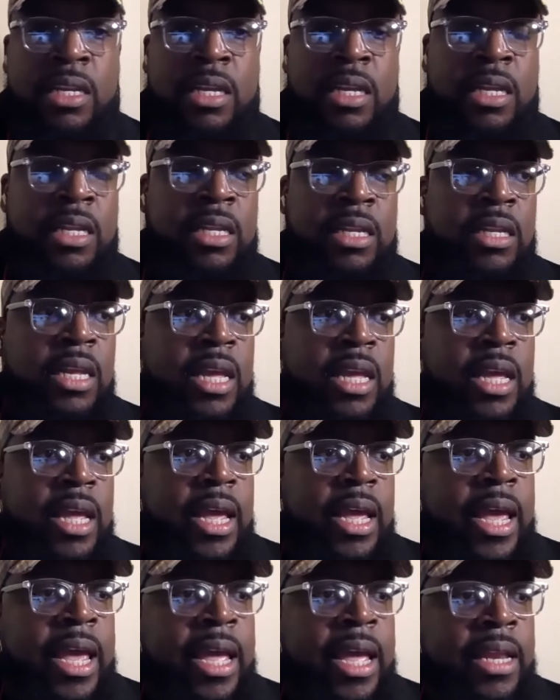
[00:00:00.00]
And, and,
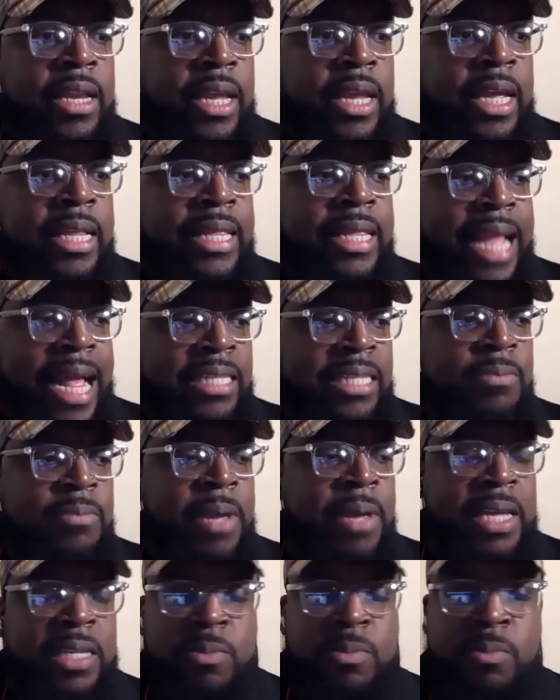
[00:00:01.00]
and in that
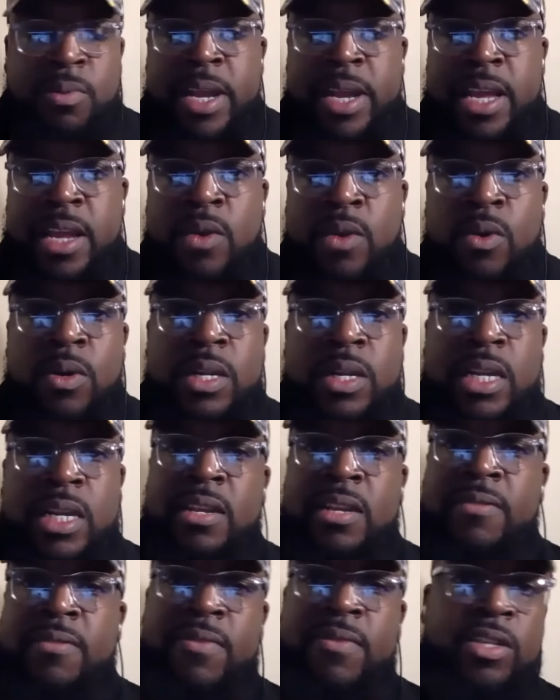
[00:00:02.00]
space, bringing on
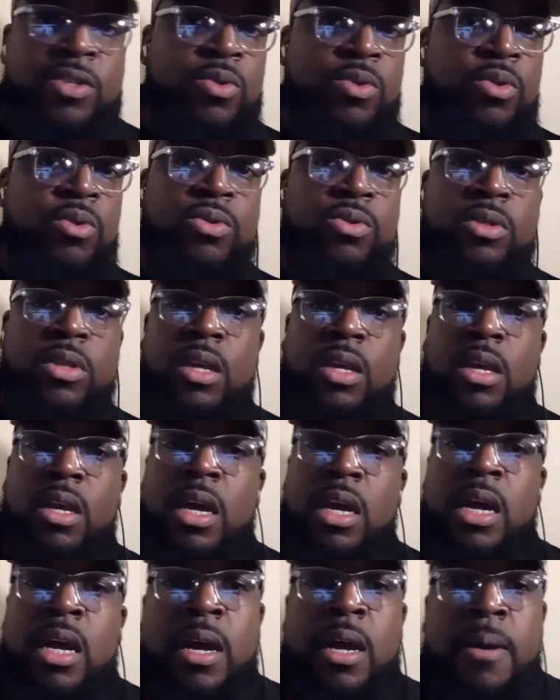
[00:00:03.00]
individuals
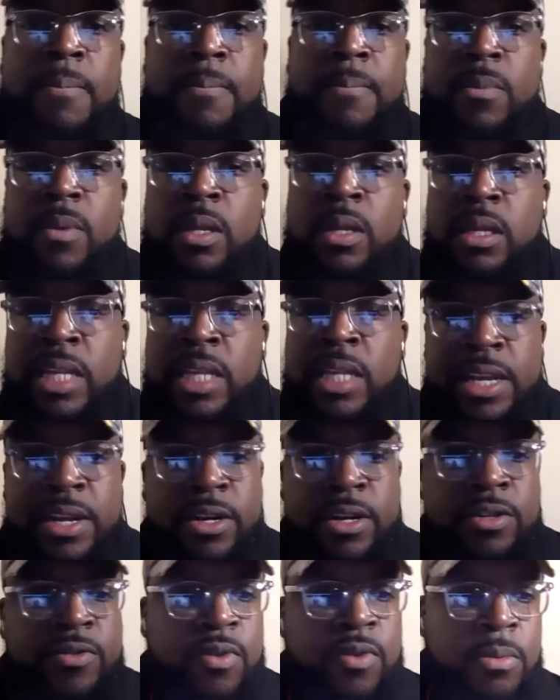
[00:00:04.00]
um,
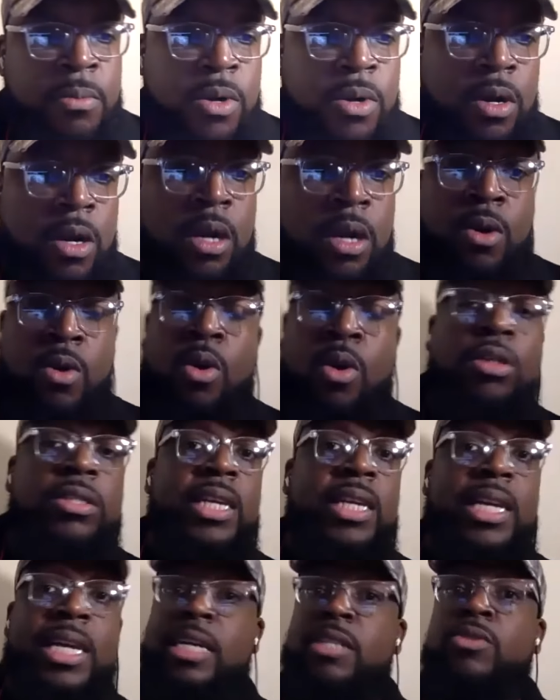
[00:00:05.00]
leaders from a,
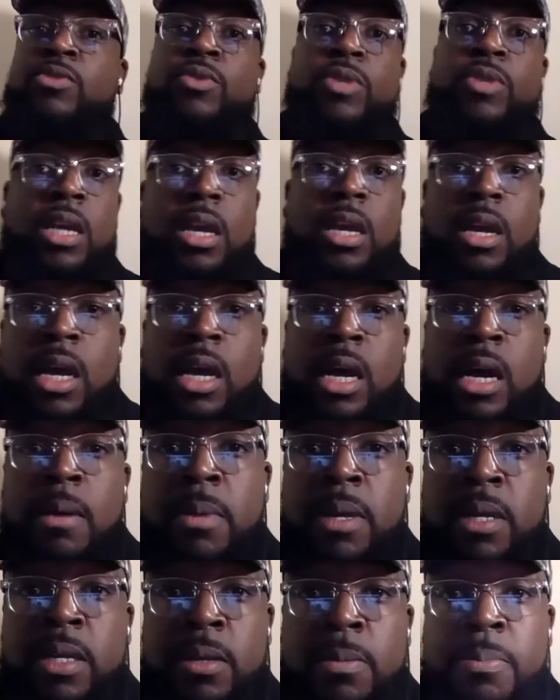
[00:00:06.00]
across the country, uh,
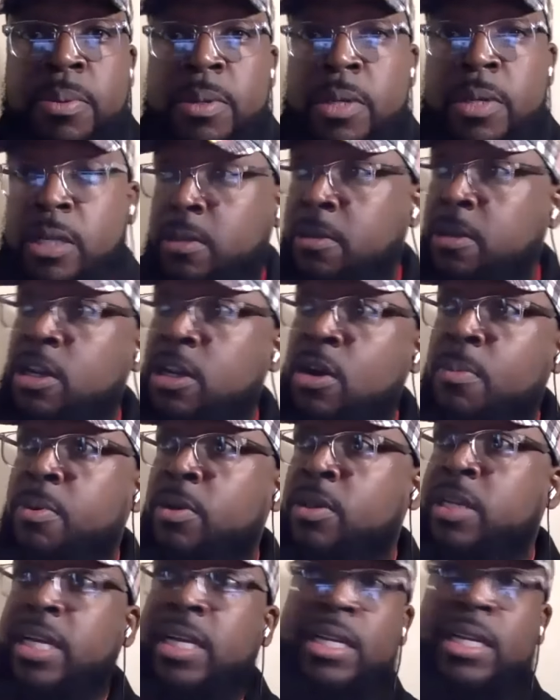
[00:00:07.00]
but you know,
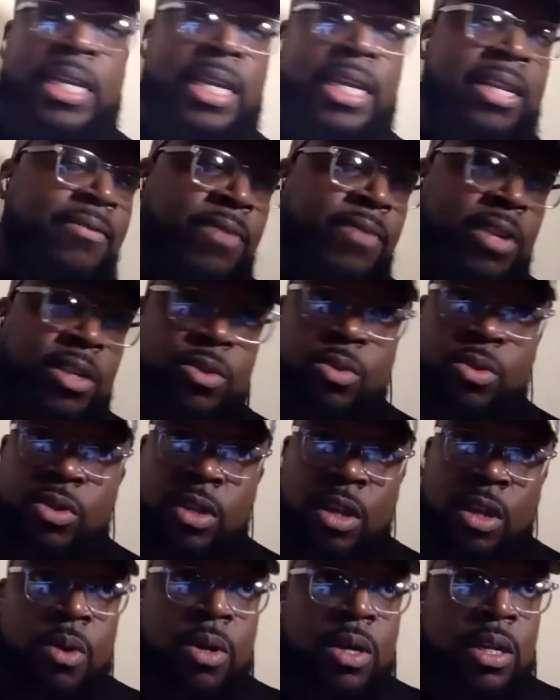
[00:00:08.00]
particularly
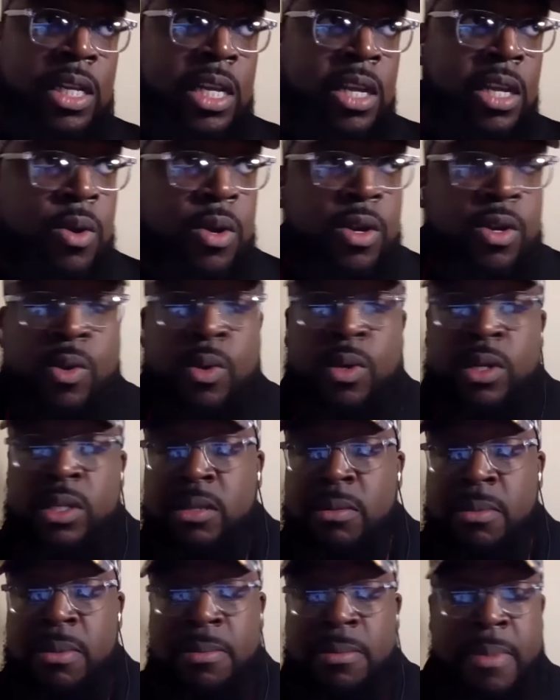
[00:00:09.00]
individuals locally who are doing
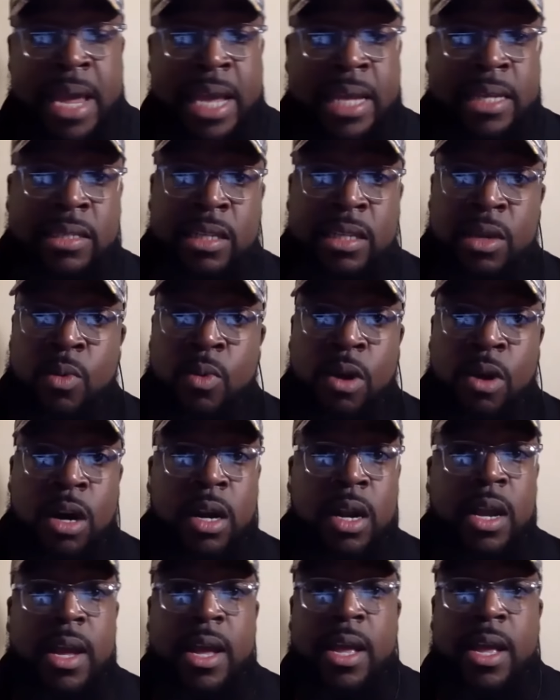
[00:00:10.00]
some amazing
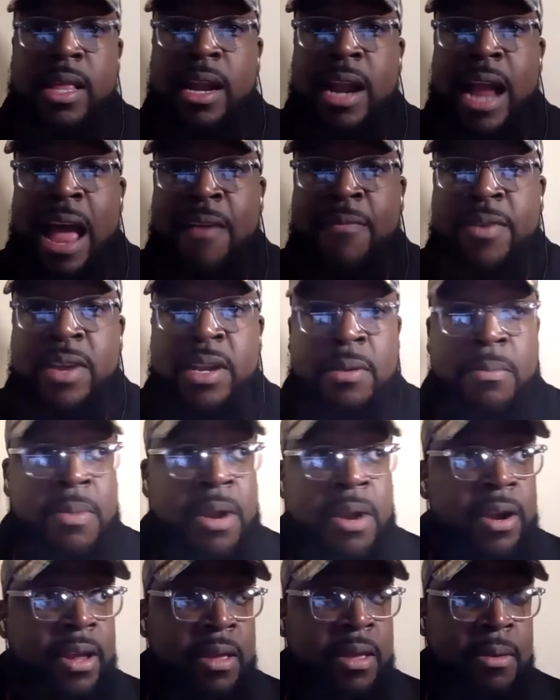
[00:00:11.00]
work that are African
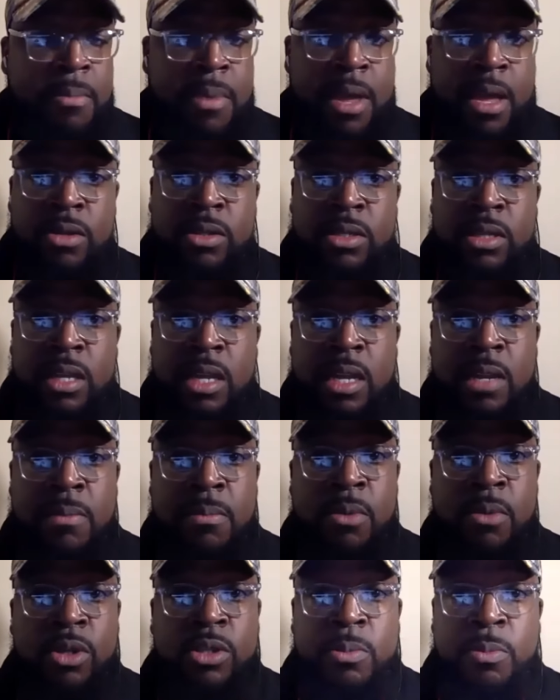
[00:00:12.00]
American males in, in,
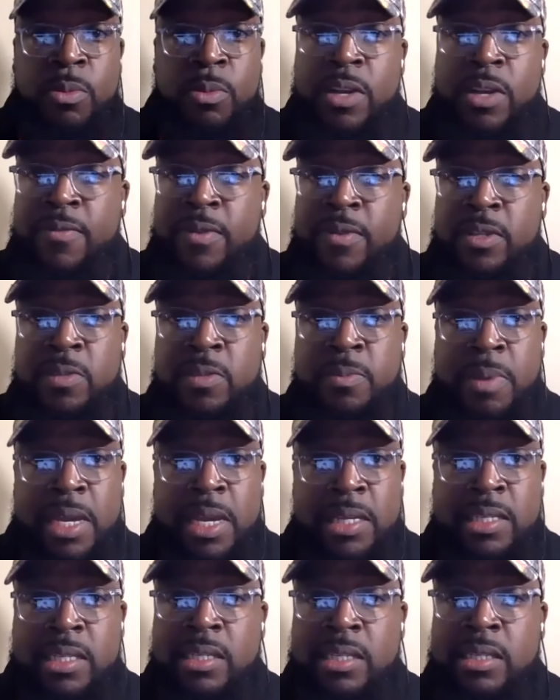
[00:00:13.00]
multiple different
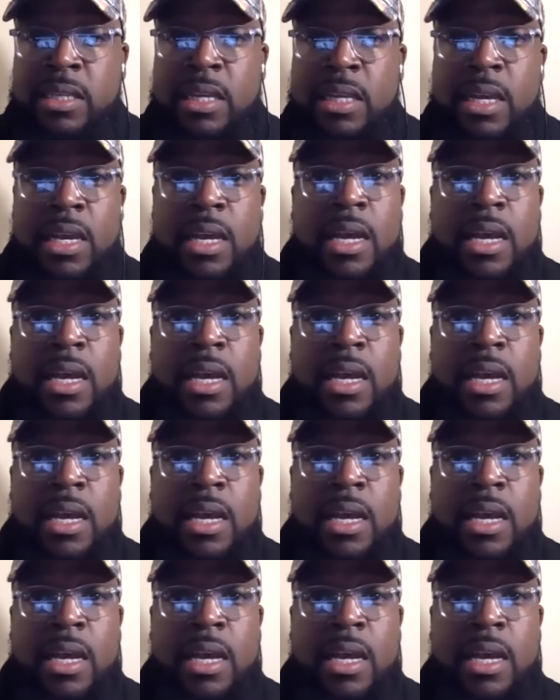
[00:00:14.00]
spaces.